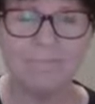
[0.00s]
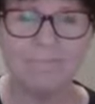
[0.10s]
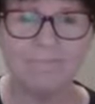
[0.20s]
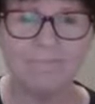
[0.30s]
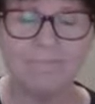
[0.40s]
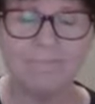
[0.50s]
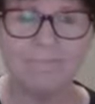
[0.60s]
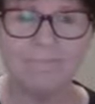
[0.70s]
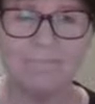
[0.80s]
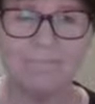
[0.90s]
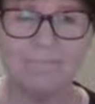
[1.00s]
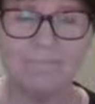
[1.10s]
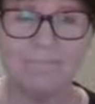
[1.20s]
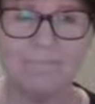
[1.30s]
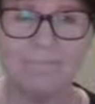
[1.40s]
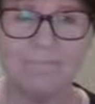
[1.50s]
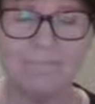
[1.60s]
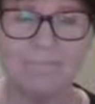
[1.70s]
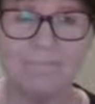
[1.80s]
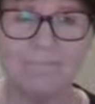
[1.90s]

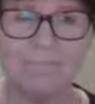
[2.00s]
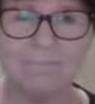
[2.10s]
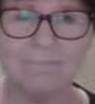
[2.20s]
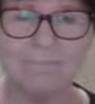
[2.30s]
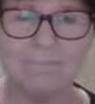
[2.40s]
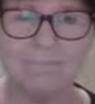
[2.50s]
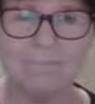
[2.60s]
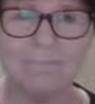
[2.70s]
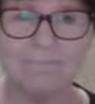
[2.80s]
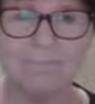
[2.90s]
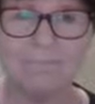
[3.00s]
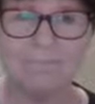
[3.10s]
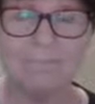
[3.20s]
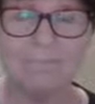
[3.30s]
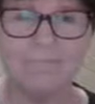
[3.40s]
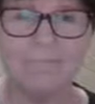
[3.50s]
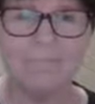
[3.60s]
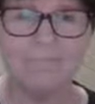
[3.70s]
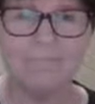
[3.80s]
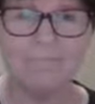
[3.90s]

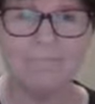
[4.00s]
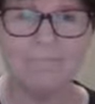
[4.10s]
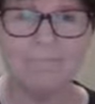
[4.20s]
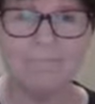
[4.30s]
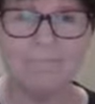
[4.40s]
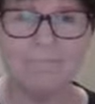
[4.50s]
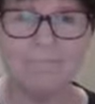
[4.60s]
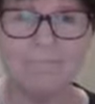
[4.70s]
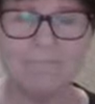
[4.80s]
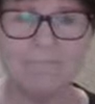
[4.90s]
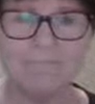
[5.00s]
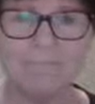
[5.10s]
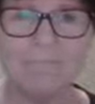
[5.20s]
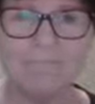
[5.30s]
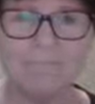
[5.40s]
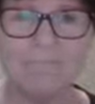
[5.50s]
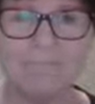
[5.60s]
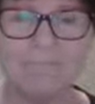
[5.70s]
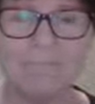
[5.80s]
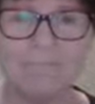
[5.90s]

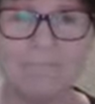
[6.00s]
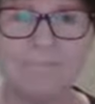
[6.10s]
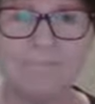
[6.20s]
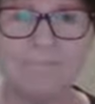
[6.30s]
(silent)